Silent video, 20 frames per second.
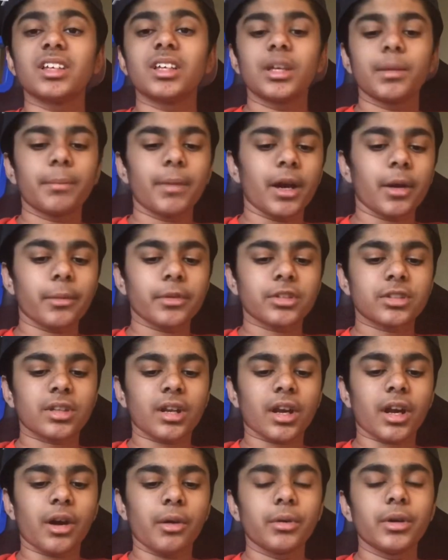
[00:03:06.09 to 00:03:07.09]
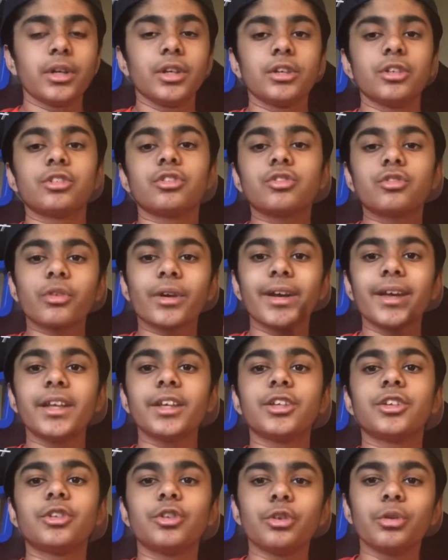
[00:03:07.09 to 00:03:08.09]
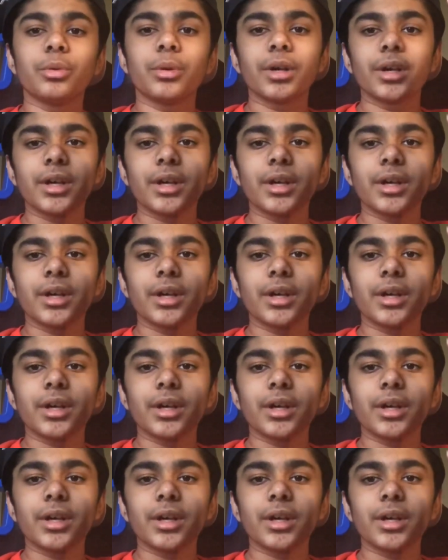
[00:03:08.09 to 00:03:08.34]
Right, we're just going to go straight into